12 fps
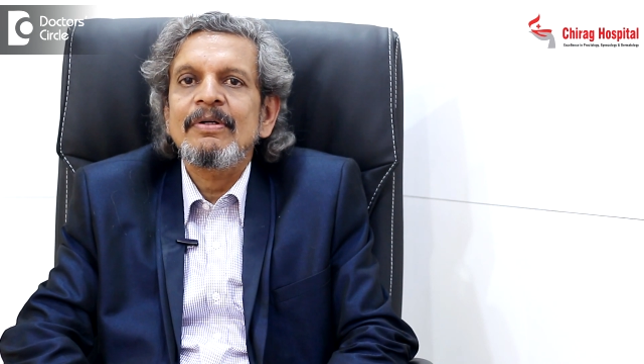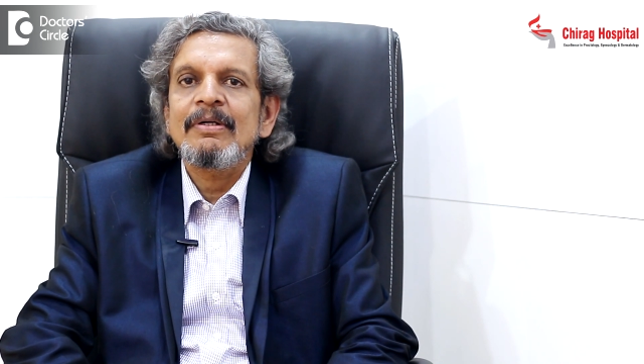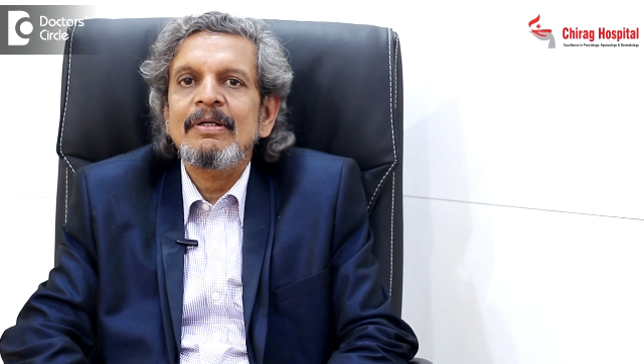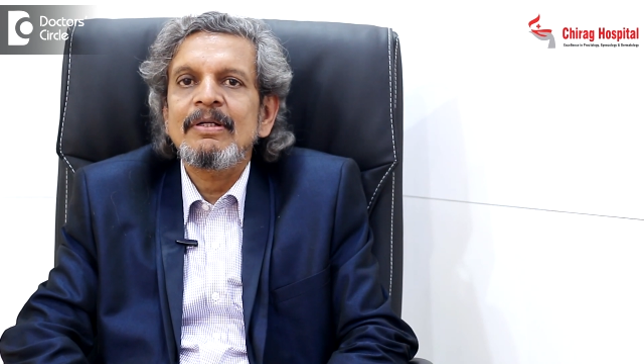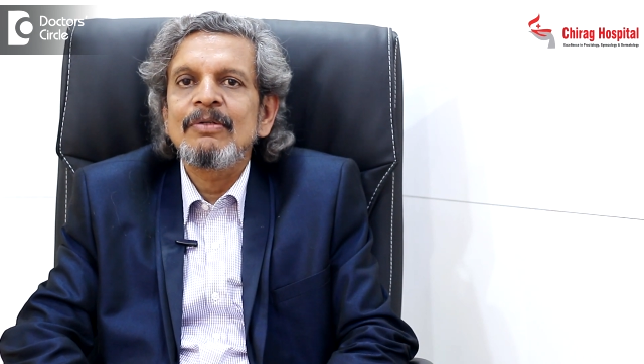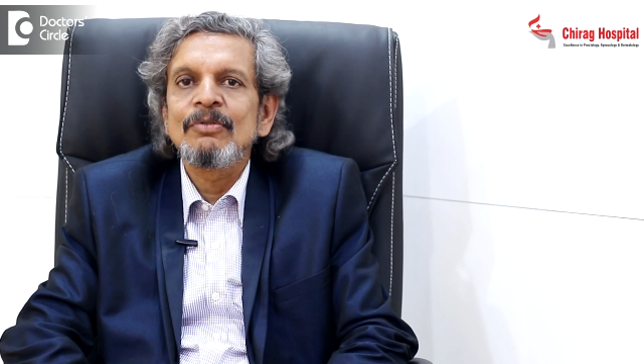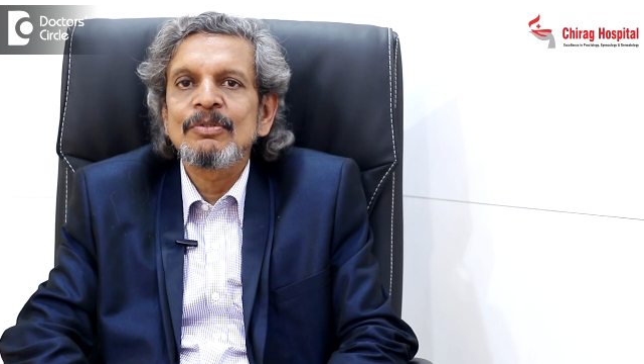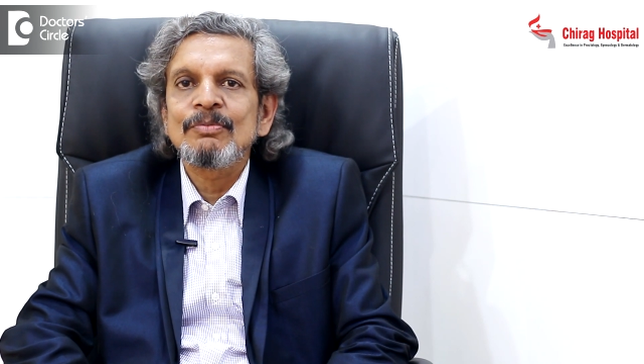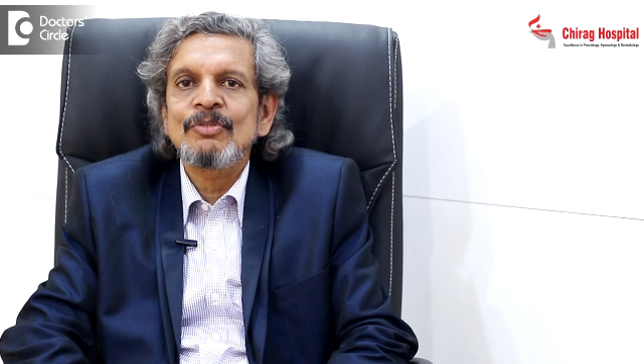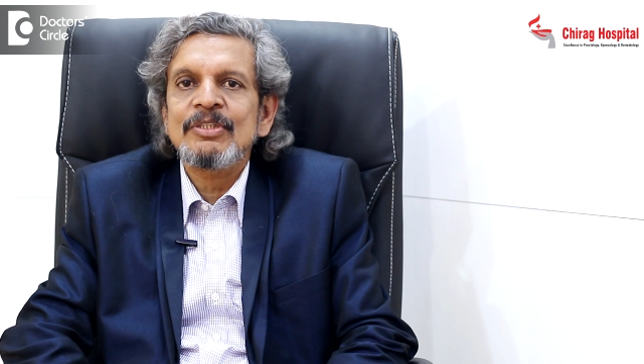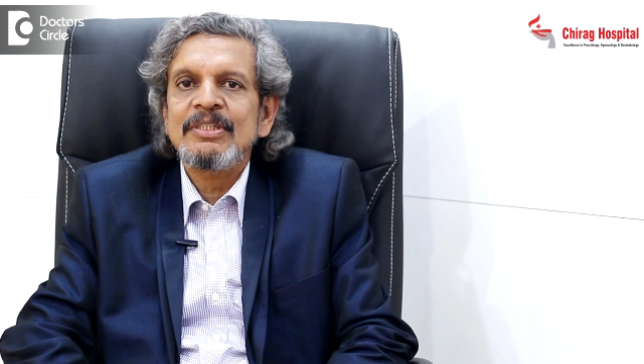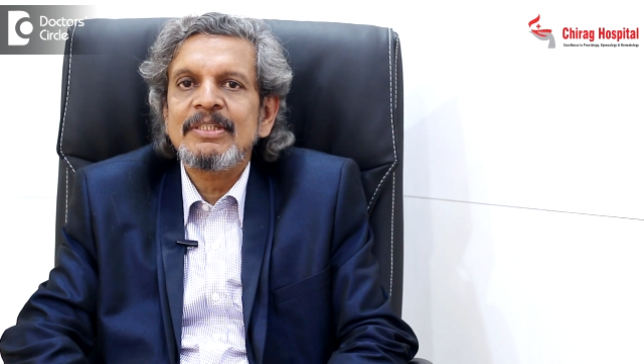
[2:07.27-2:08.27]
uh, loose
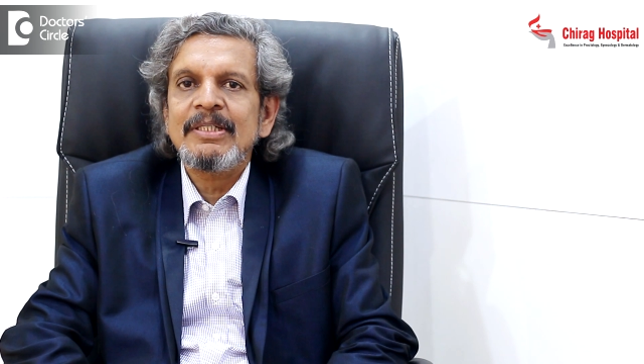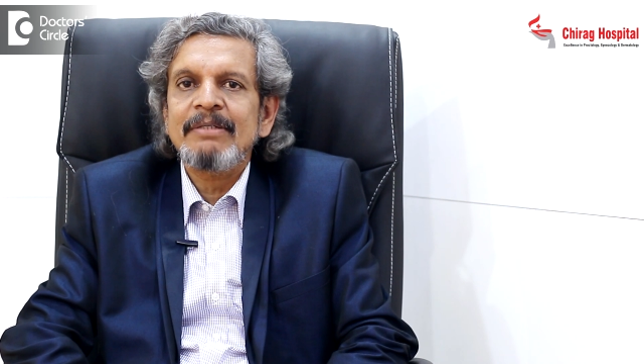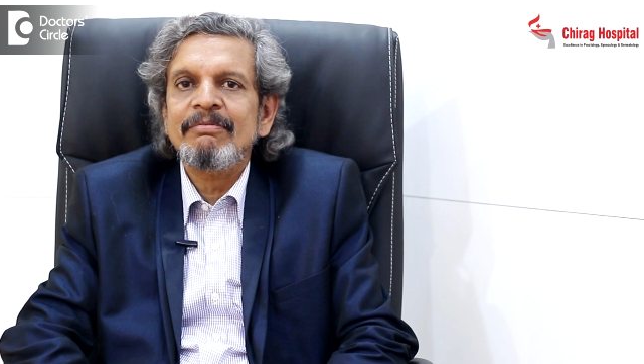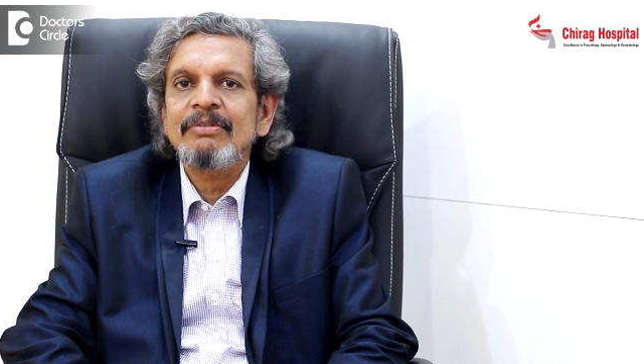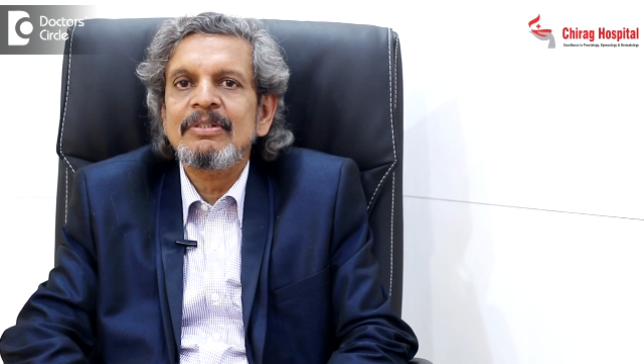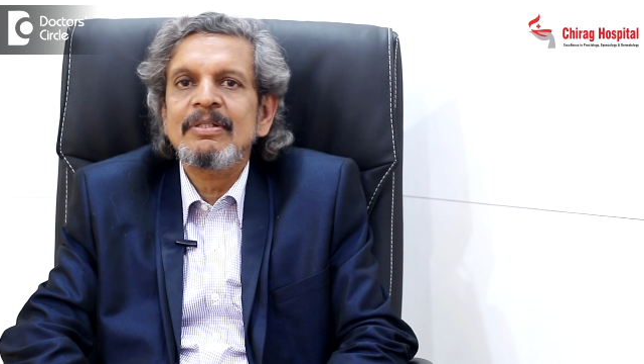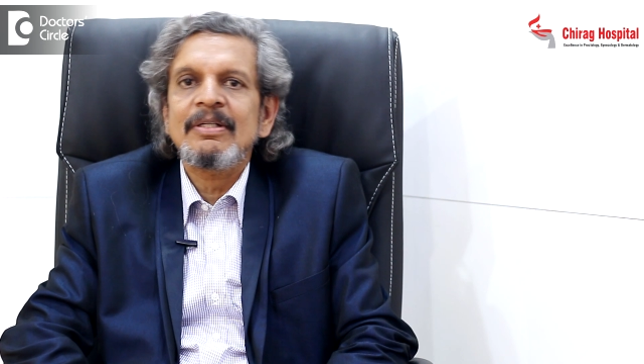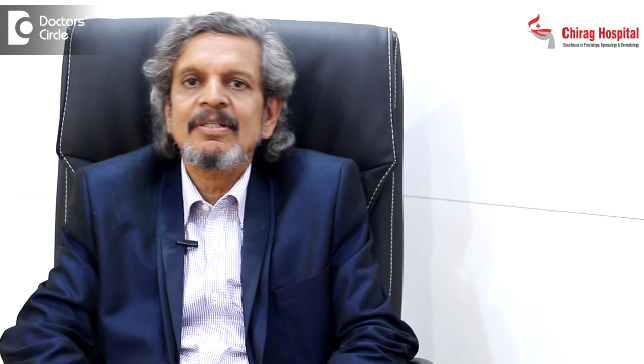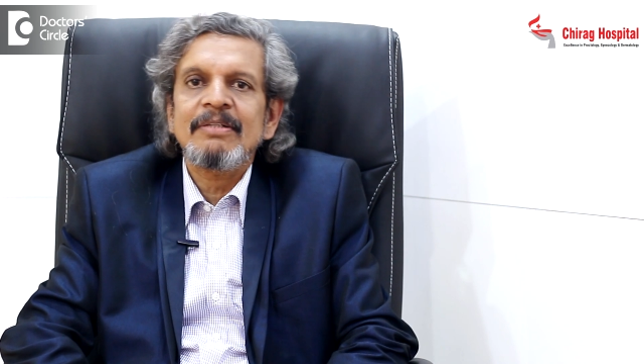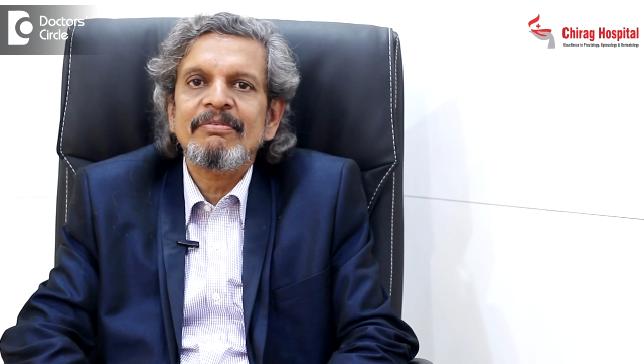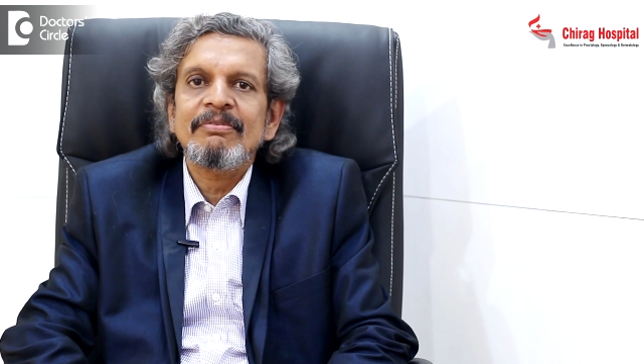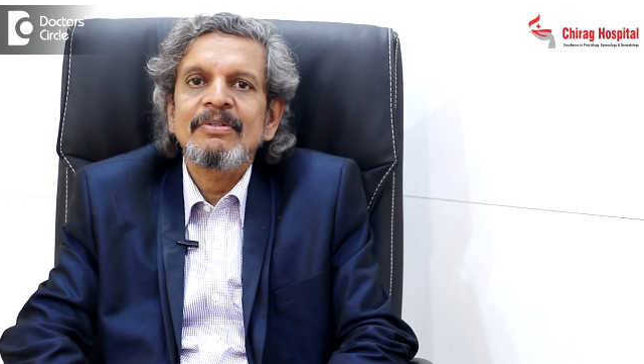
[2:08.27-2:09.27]
motion type with
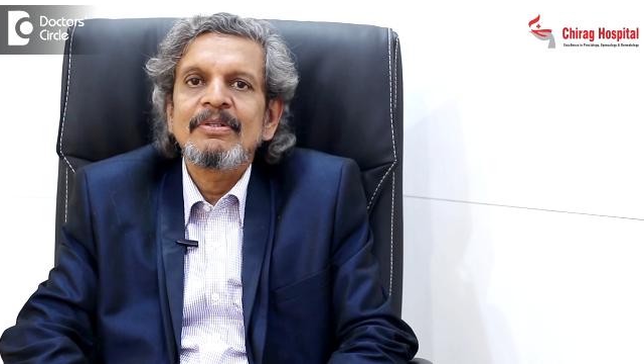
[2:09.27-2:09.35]
lot of